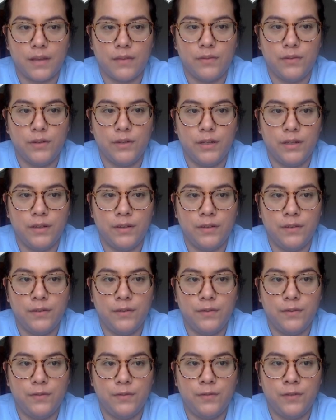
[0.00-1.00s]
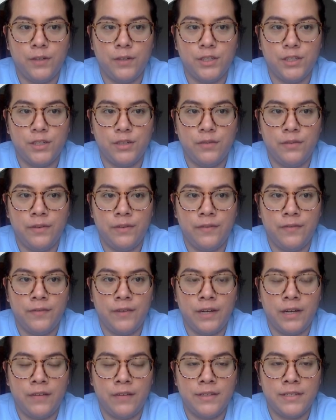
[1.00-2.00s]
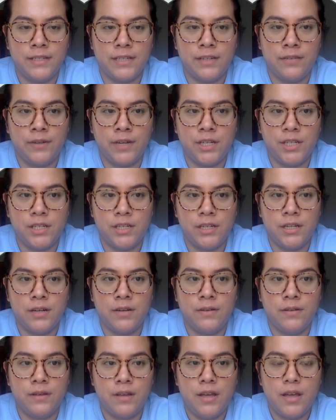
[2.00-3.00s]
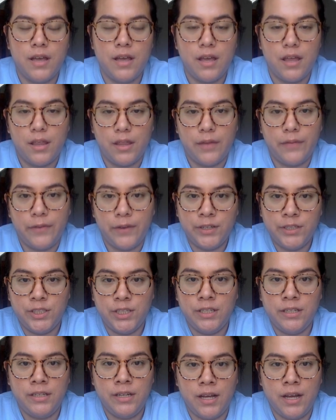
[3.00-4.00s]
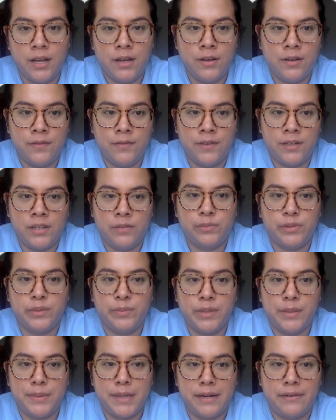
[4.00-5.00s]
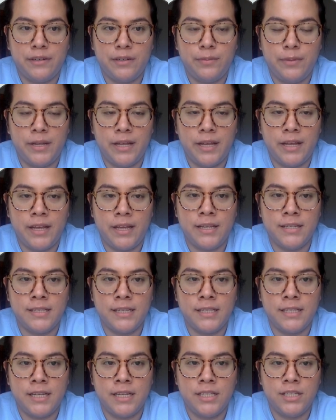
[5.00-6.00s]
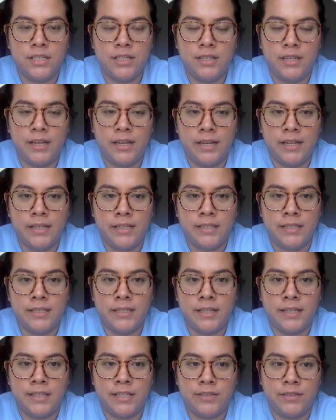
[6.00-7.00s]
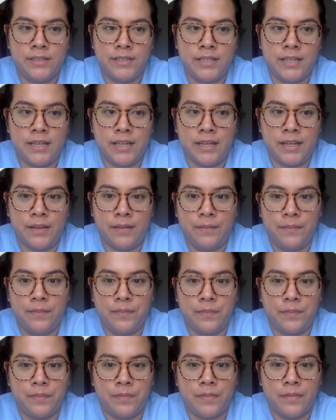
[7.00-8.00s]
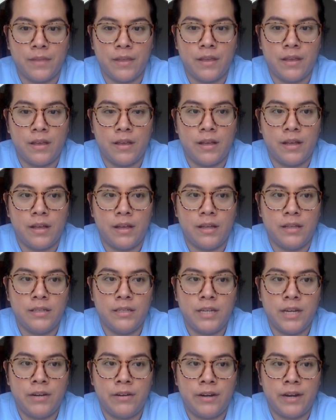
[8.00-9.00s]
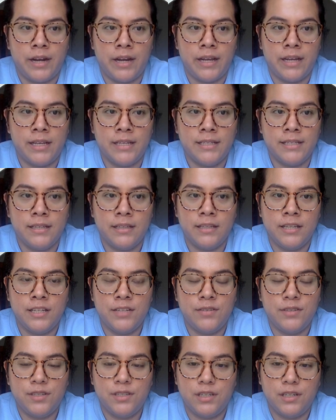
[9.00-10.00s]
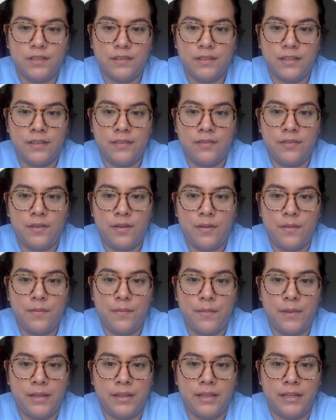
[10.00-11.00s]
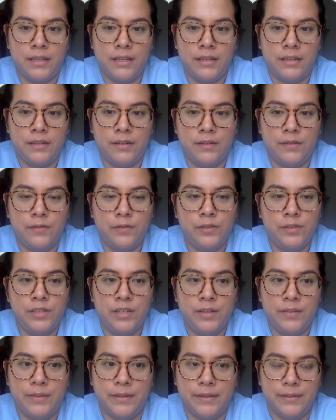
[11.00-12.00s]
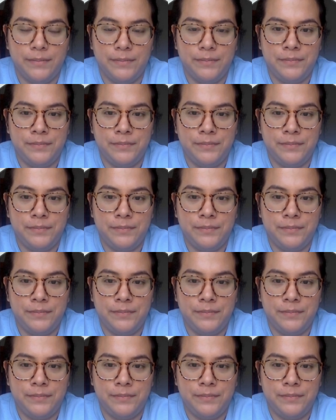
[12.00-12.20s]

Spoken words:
For the functional relevance and rationale, the function of inappropriate private play is attention and sensory seeking. DRI is the least restrictive method for treatment.